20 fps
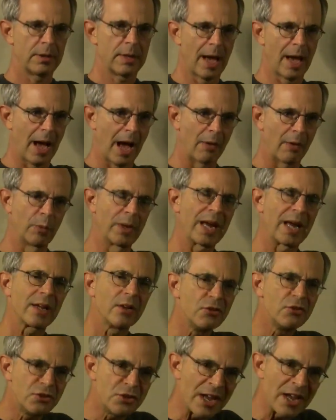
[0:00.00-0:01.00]
Yeah, when I
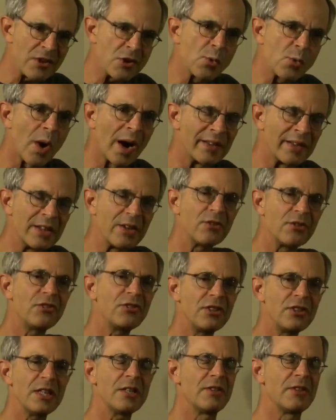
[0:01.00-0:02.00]
can genuinely
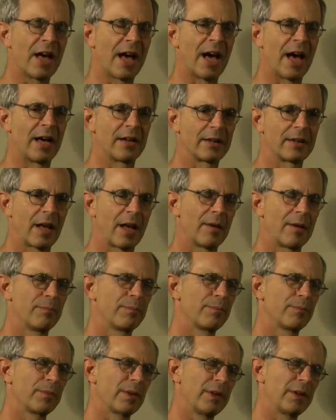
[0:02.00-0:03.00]
see that,
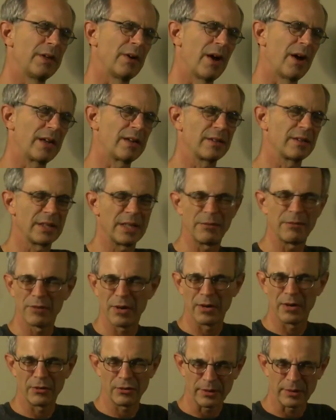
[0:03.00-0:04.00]
I could give
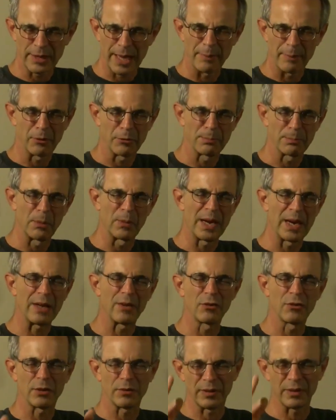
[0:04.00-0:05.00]
various examples, but when I
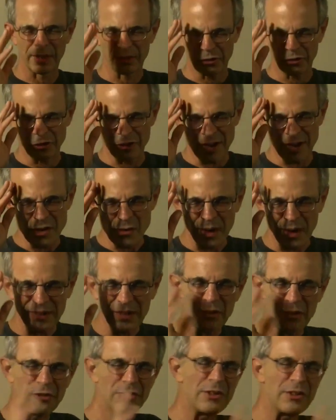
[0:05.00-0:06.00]
can sort of like
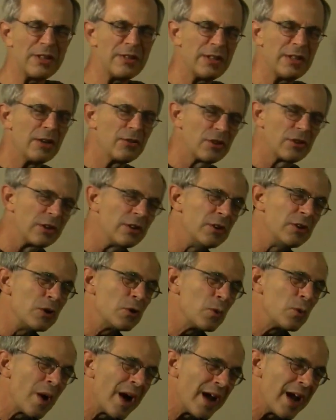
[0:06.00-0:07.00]
genuinely see things in a
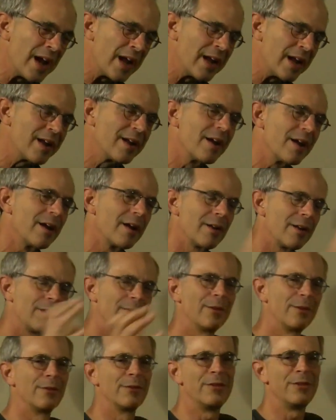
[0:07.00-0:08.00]
new way,
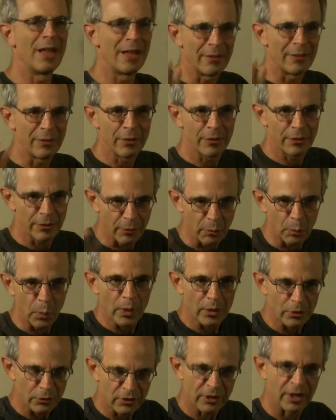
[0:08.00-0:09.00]
then the
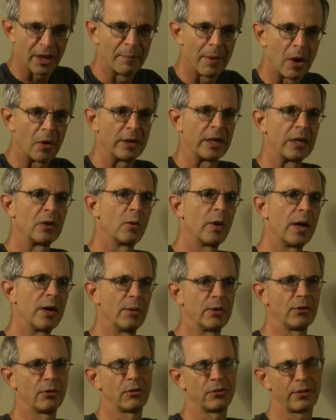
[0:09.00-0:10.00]
words come out in a way
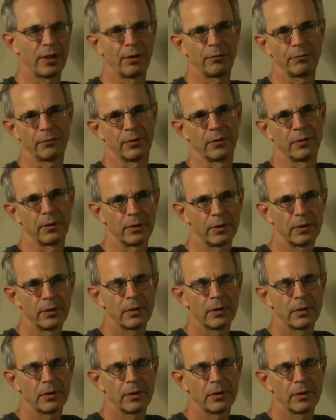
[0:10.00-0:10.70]
which is helpful.